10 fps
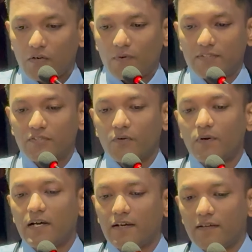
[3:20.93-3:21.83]
Right. So
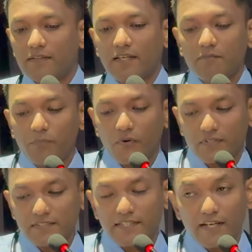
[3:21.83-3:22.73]
the
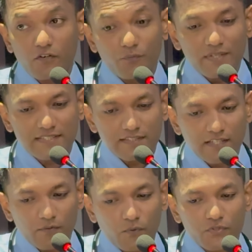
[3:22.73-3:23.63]
important take-home message
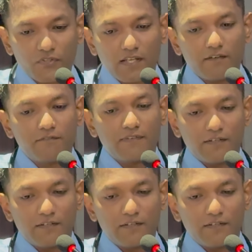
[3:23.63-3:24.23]
I want to give